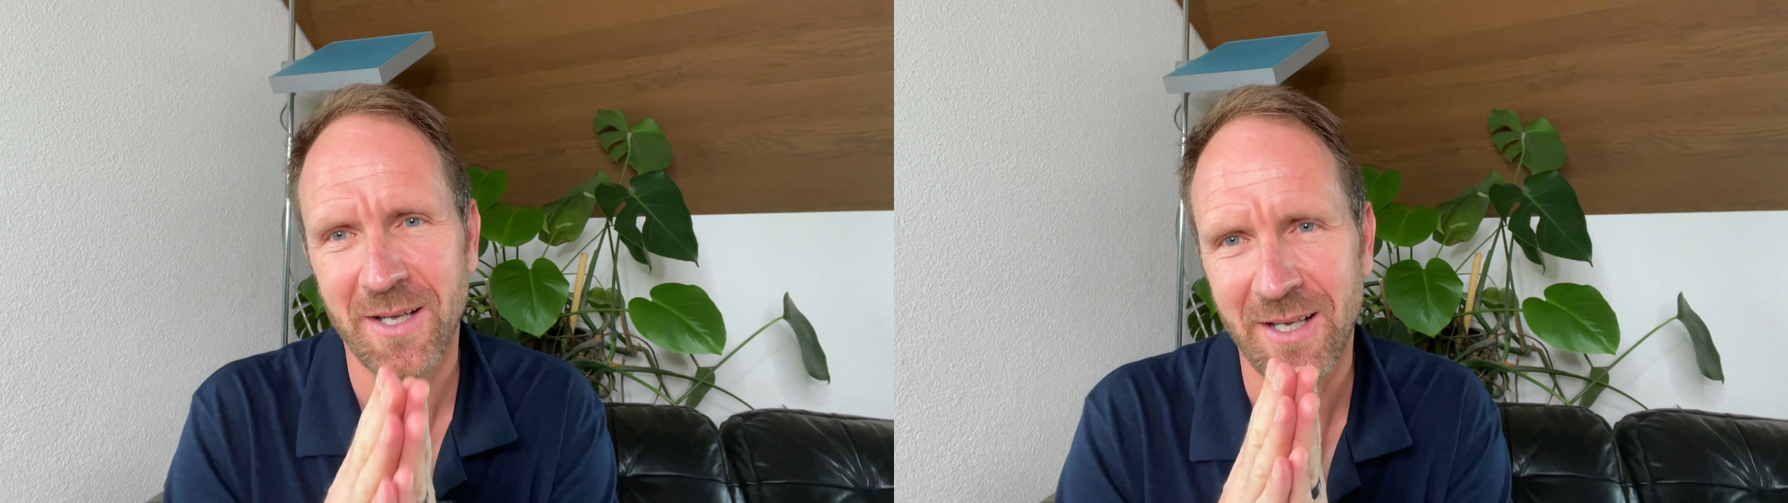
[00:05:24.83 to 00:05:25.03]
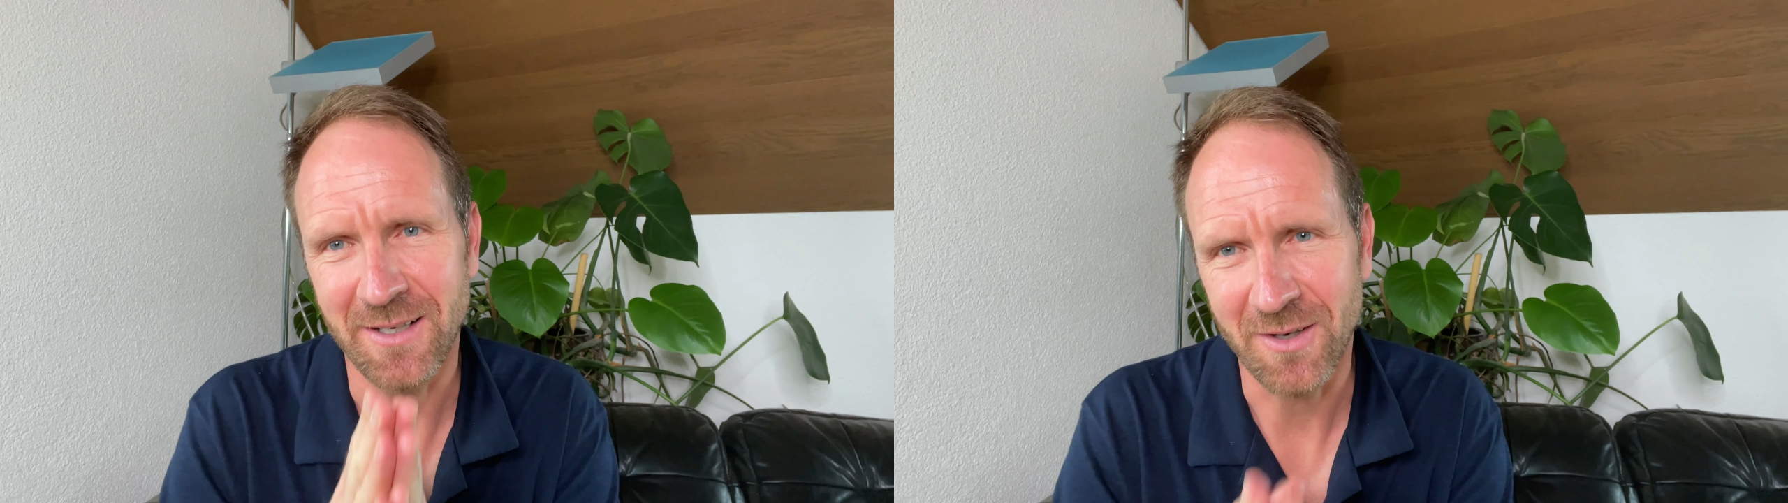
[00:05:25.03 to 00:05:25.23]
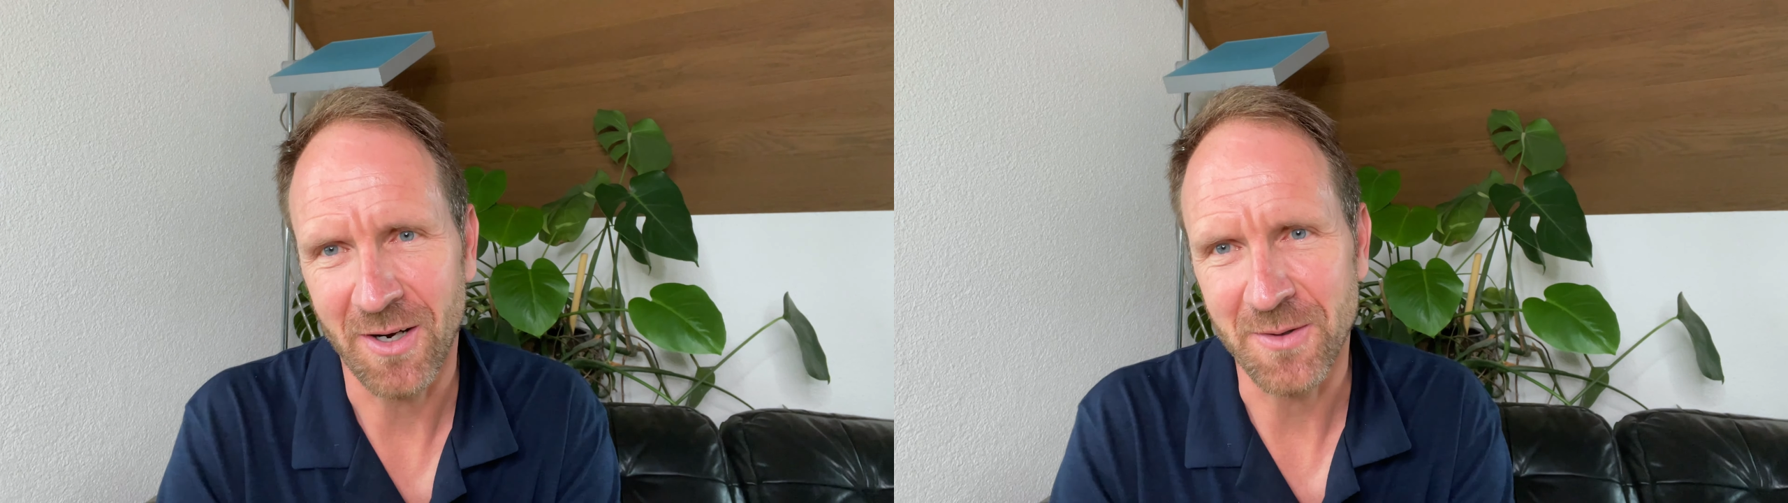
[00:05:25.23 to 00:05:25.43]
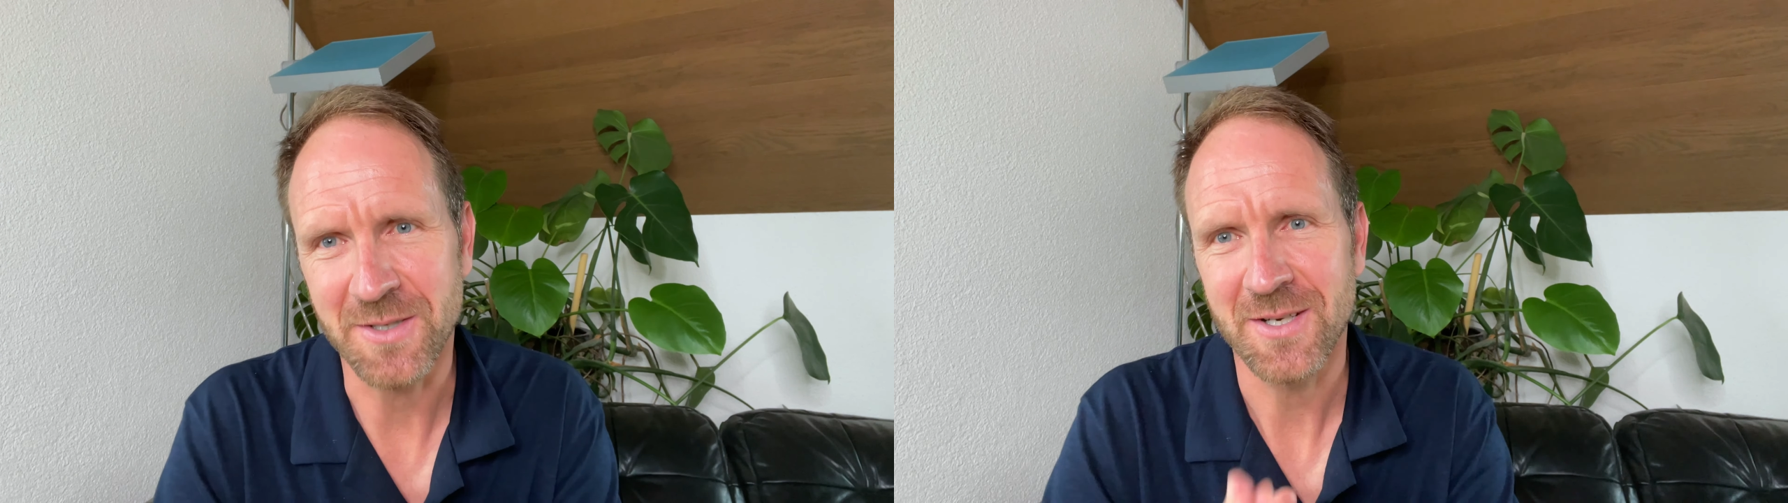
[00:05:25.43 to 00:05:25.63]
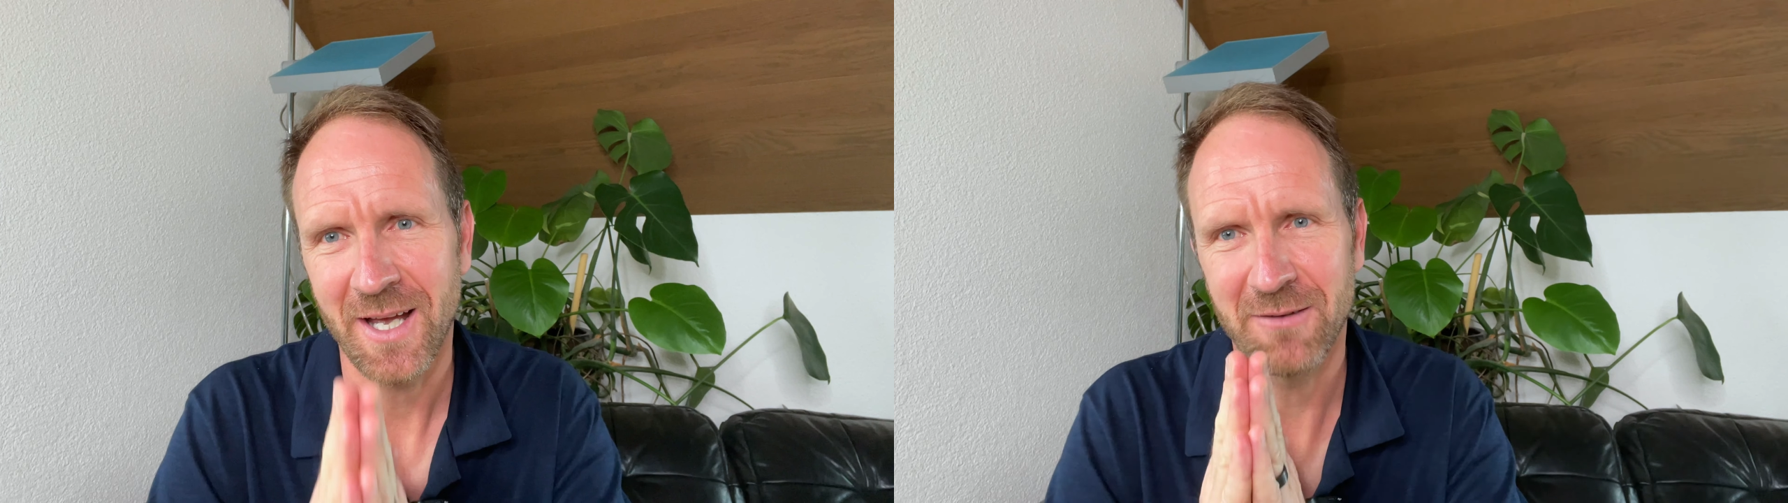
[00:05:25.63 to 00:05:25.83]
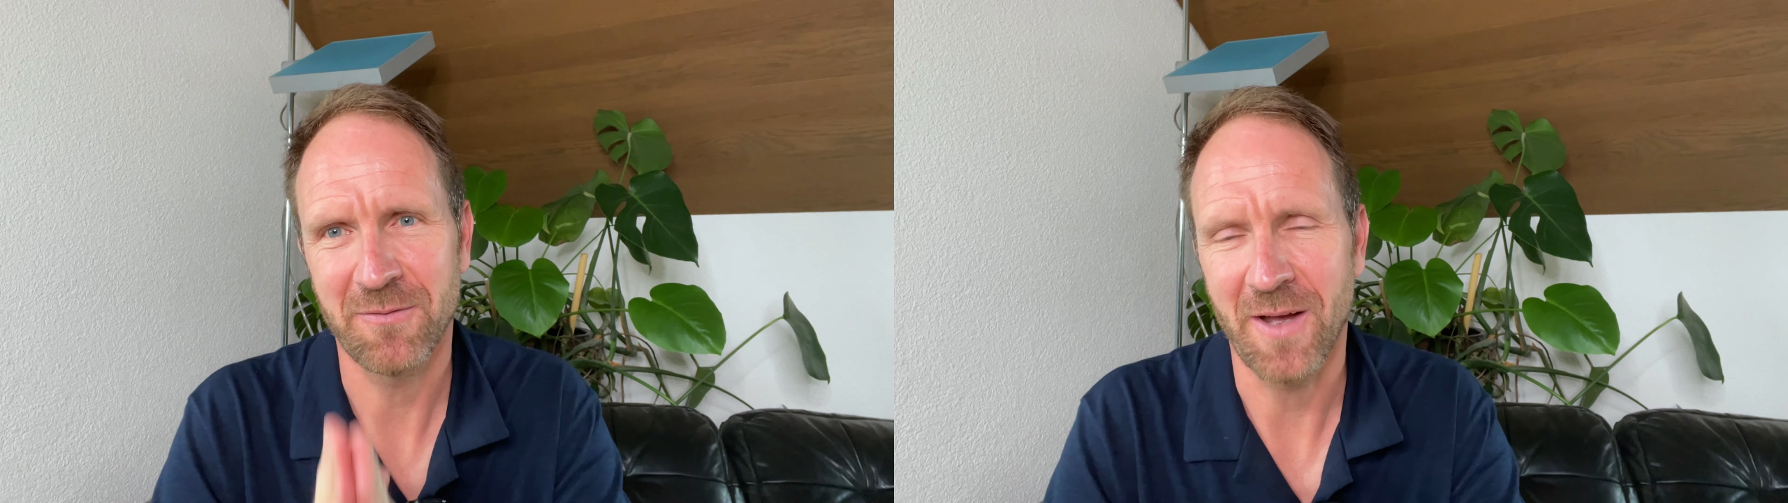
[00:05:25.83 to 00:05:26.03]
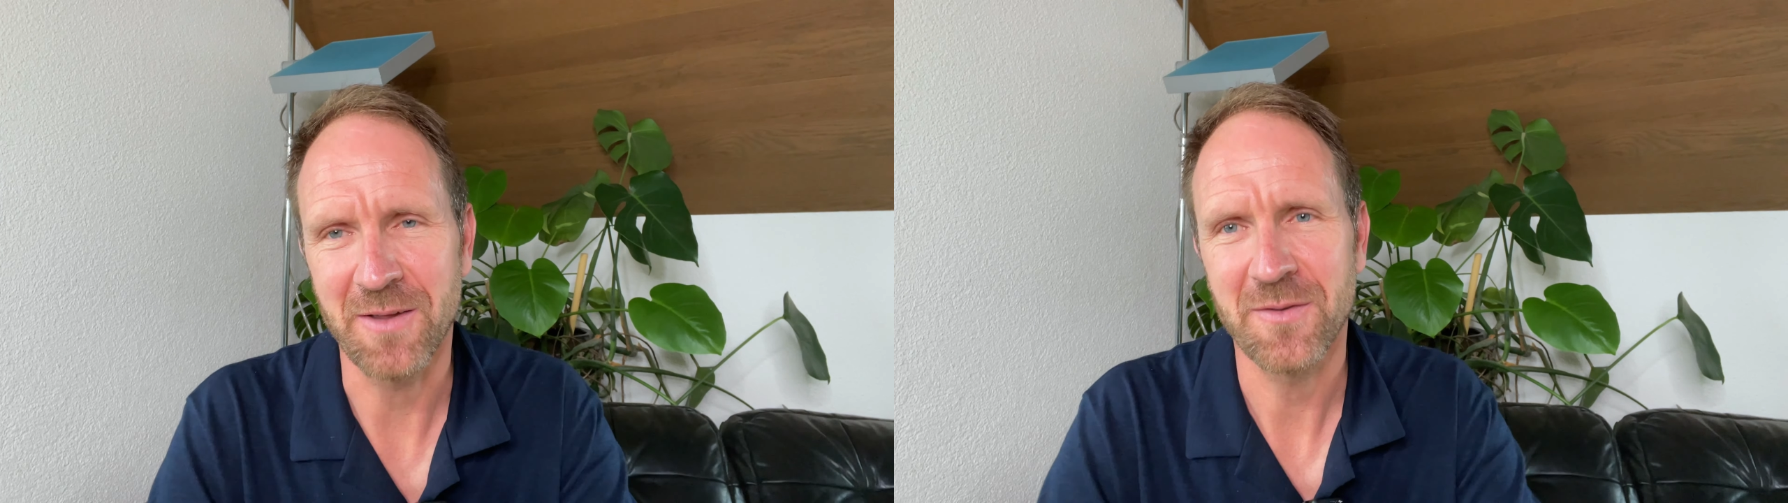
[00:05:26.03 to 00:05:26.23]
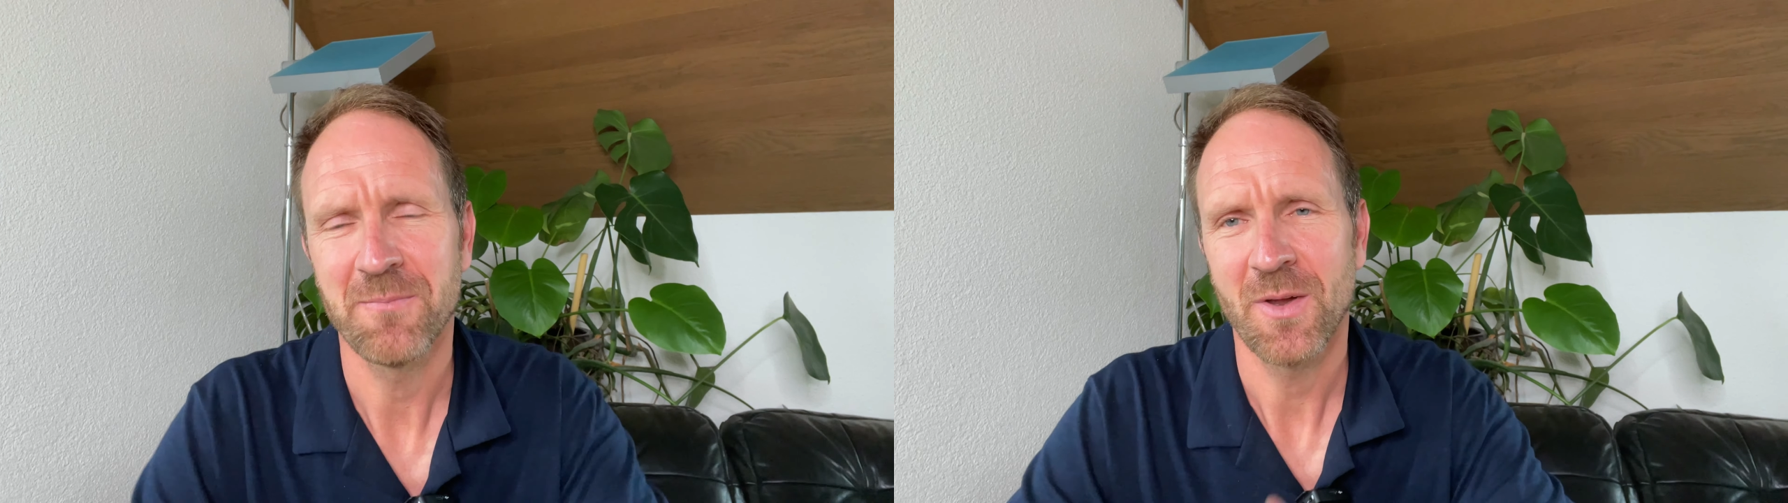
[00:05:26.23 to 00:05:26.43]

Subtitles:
in courage and faith.